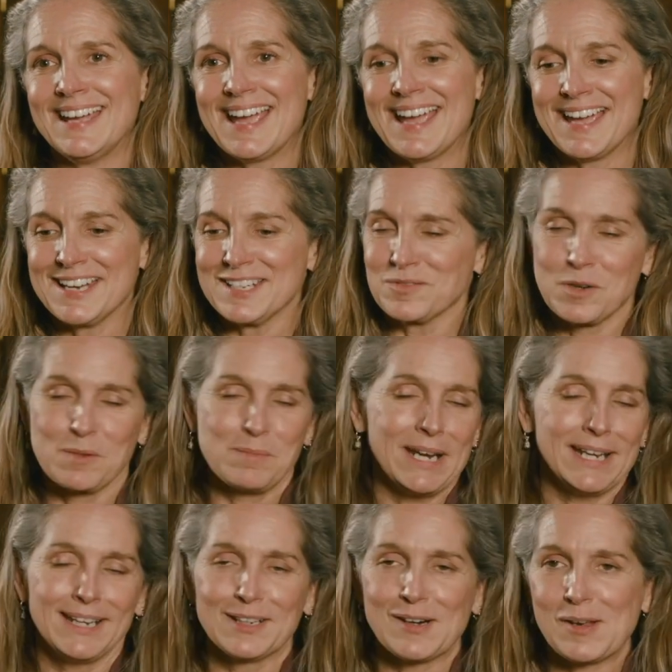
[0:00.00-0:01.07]
and we're
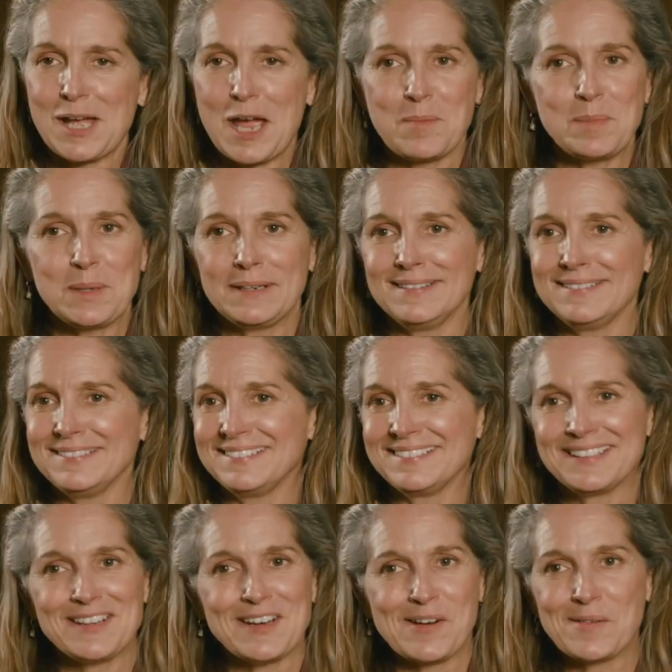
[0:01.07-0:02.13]
making it all happen,
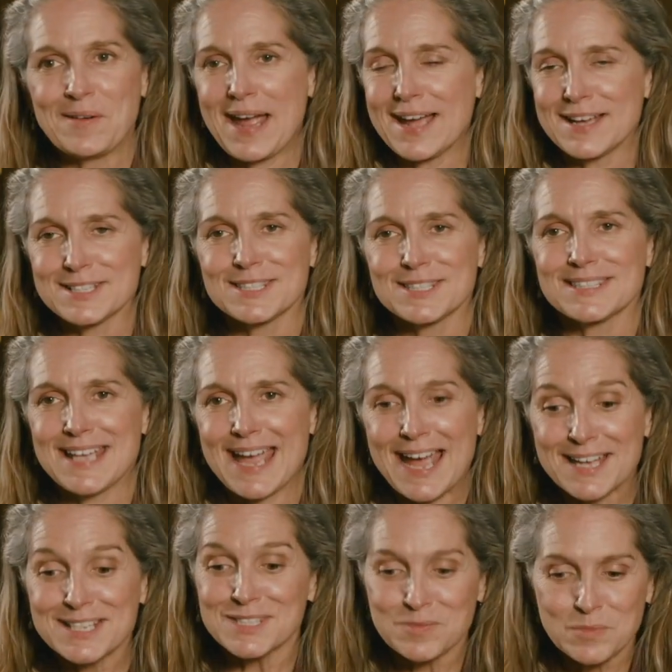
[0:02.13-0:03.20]
you know,
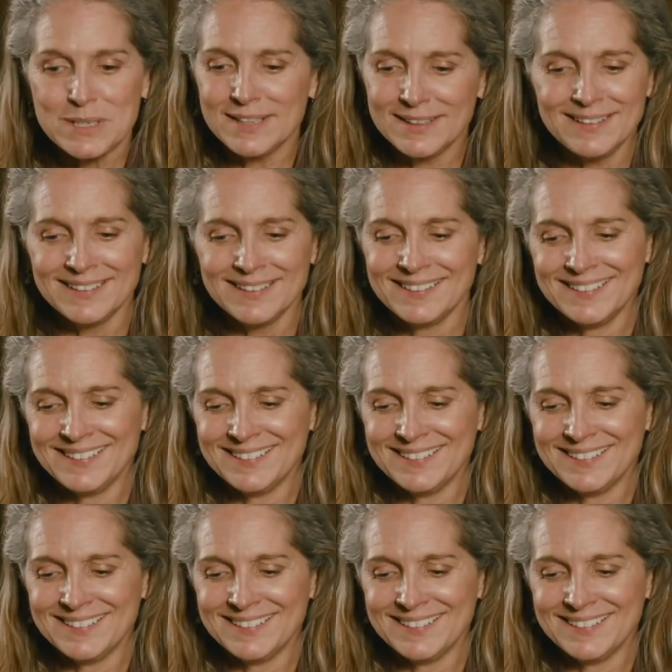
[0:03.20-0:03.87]
as we